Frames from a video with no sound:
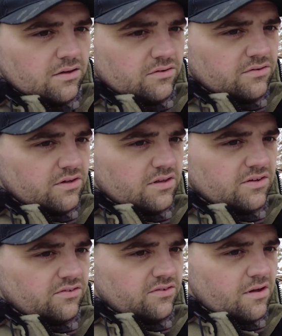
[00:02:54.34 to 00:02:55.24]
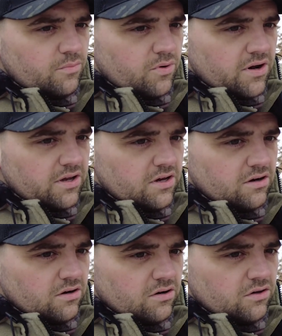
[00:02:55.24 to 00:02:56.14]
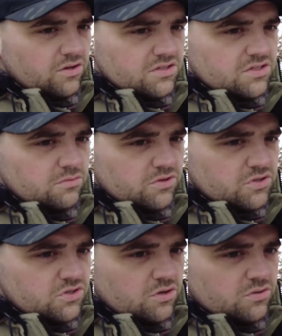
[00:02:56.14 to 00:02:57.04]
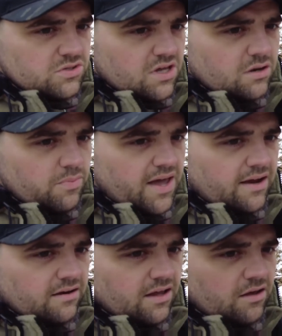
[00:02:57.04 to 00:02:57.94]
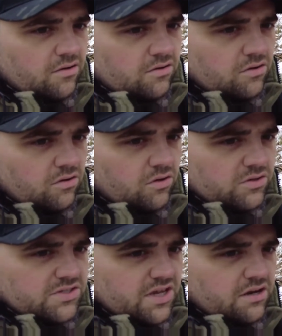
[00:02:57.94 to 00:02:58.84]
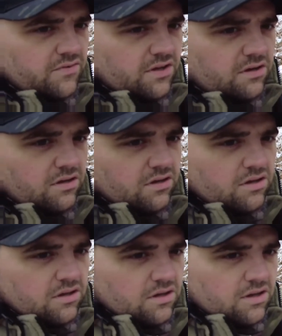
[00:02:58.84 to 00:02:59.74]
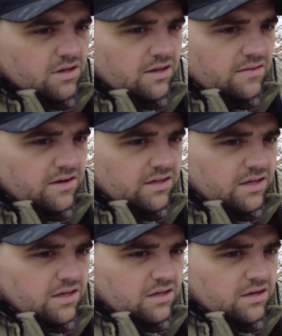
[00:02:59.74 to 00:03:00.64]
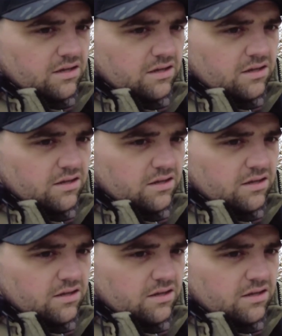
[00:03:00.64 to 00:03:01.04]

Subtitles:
see this stump right here. You can see where the snow's kind of packed down alongside of it. And then again,